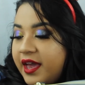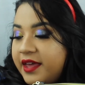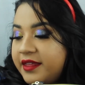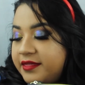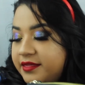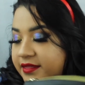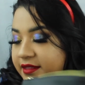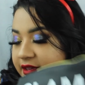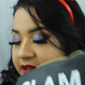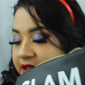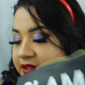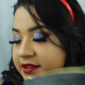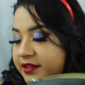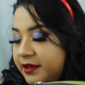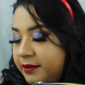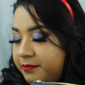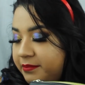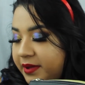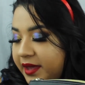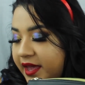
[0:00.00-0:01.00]
And
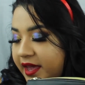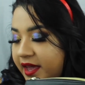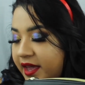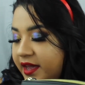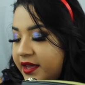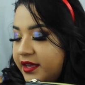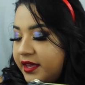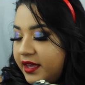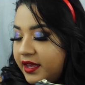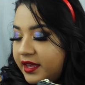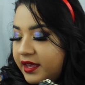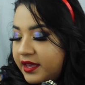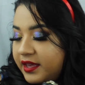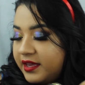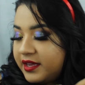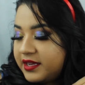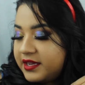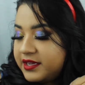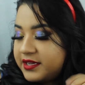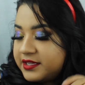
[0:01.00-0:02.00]
this bag
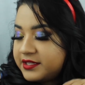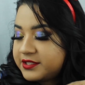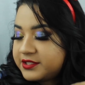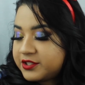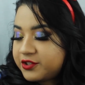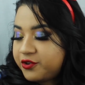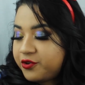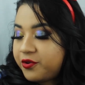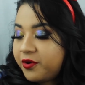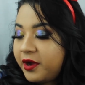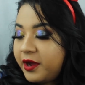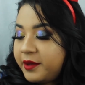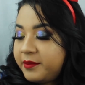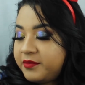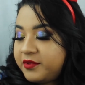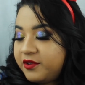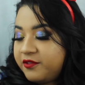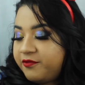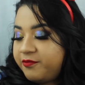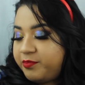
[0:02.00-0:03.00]
is
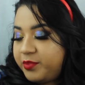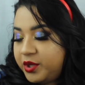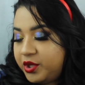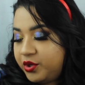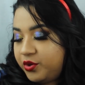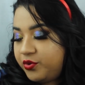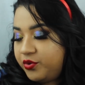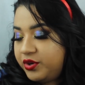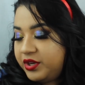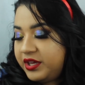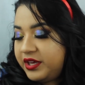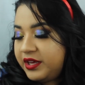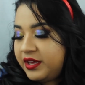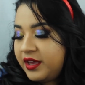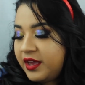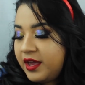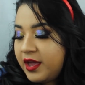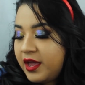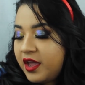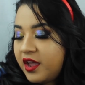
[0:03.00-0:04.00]
Crimes of
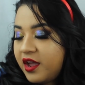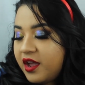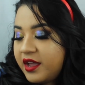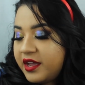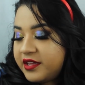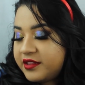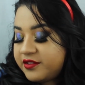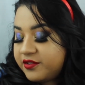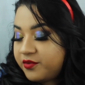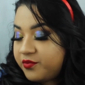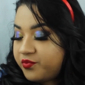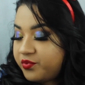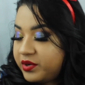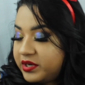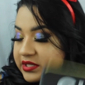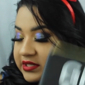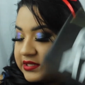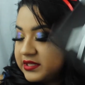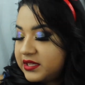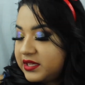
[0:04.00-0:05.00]
Beauty. It's a
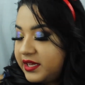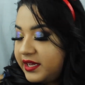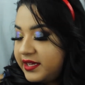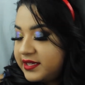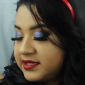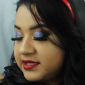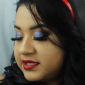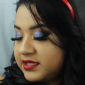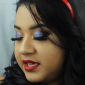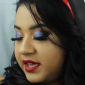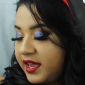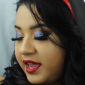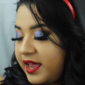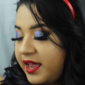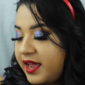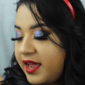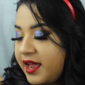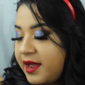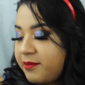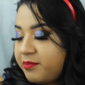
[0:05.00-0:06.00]
wristlet
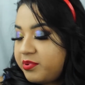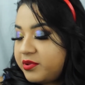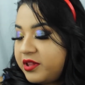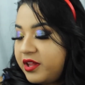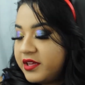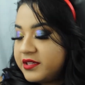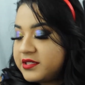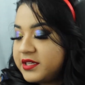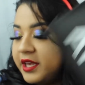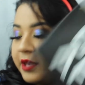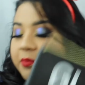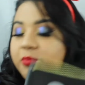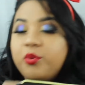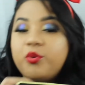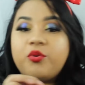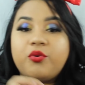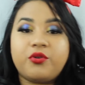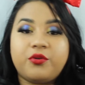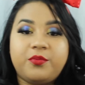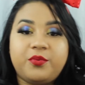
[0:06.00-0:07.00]
and plus a
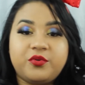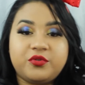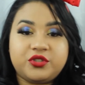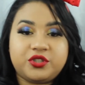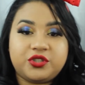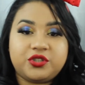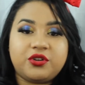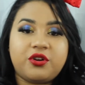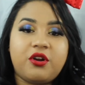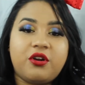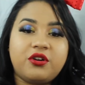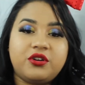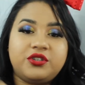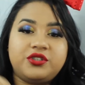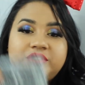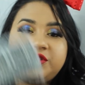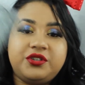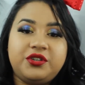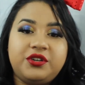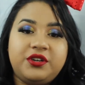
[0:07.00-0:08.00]
portable
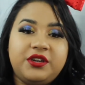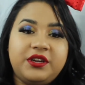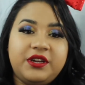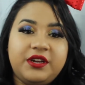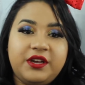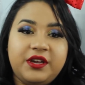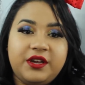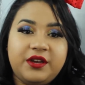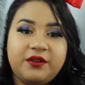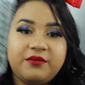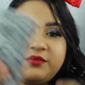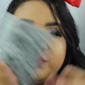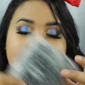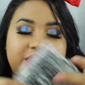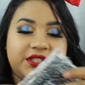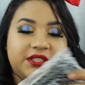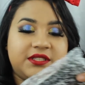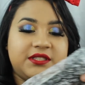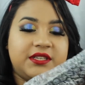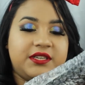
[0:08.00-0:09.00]
charger,
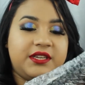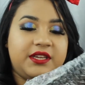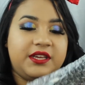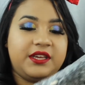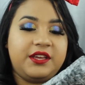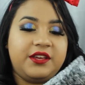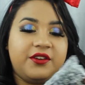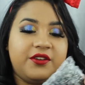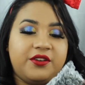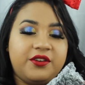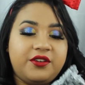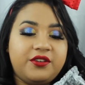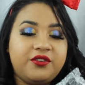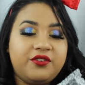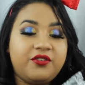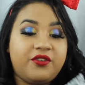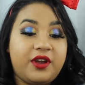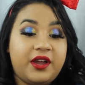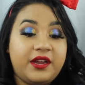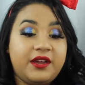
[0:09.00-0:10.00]
which is in here.
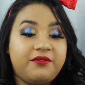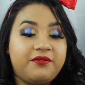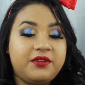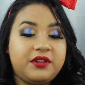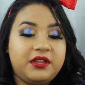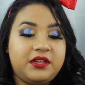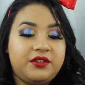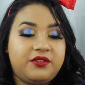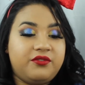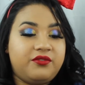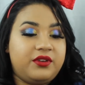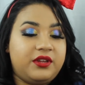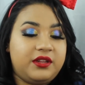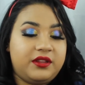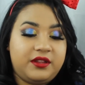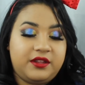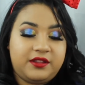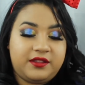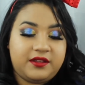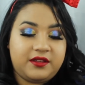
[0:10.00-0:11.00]
You know, I really do need
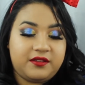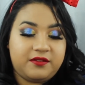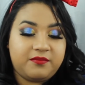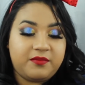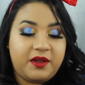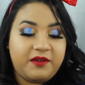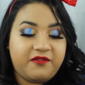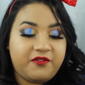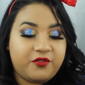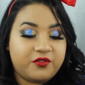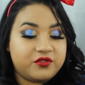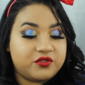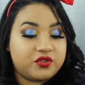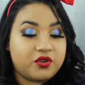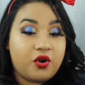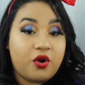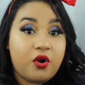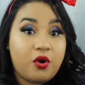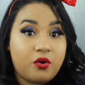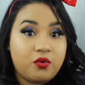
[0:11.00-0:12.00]
this because my
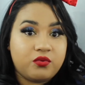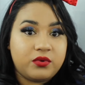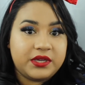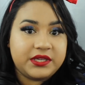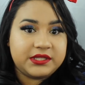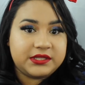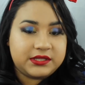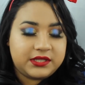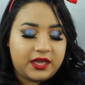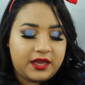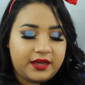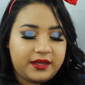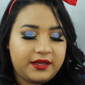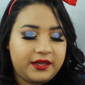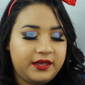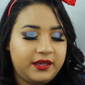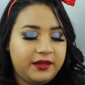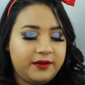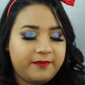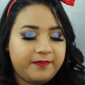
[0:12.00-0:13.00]
phone's always
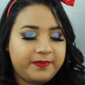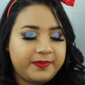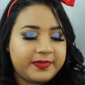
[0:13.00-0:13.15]
dying.